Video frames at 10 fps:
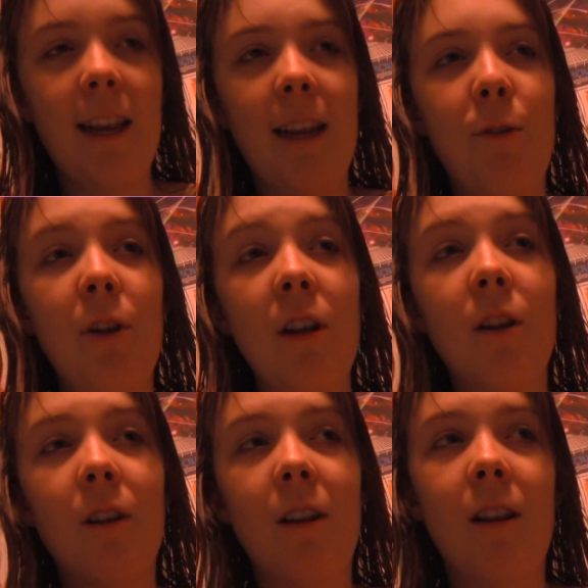If she
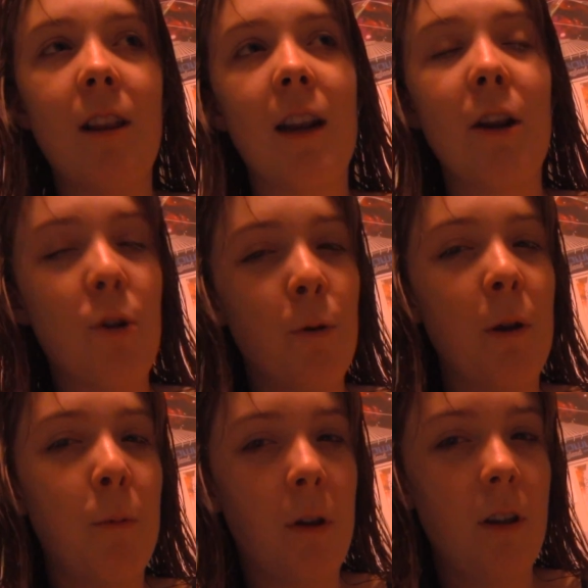couldn't, then a tree
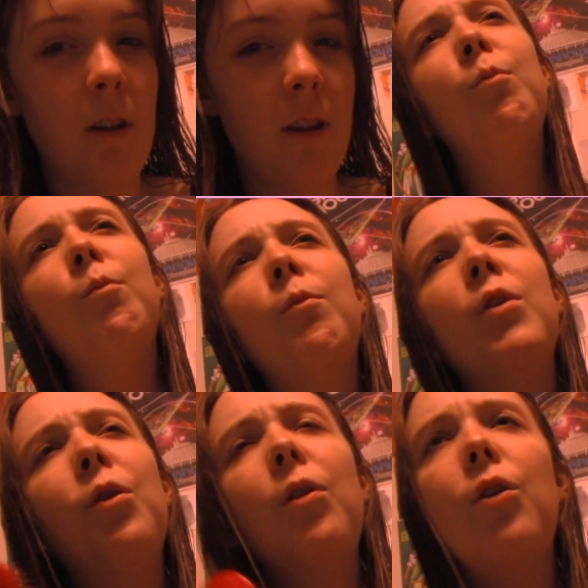would.
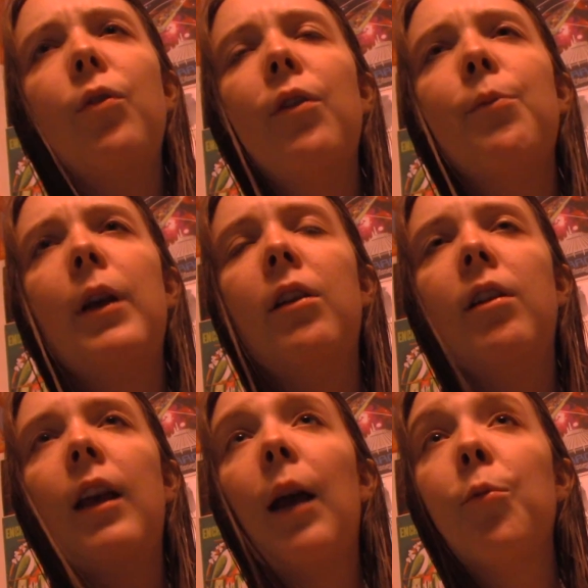Don't know if I've
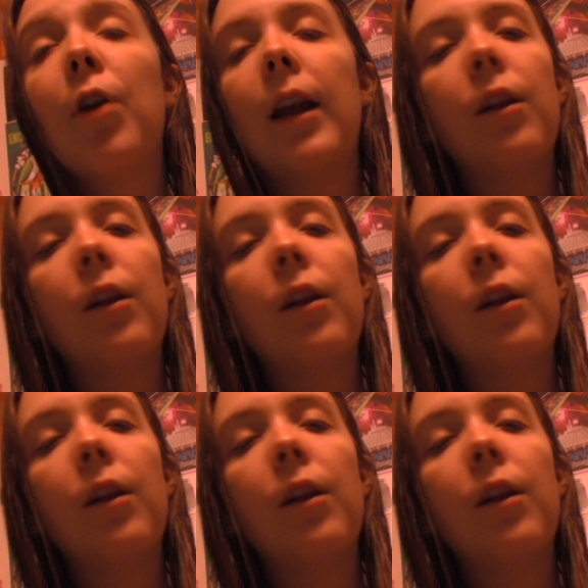mentioned it. I'm trying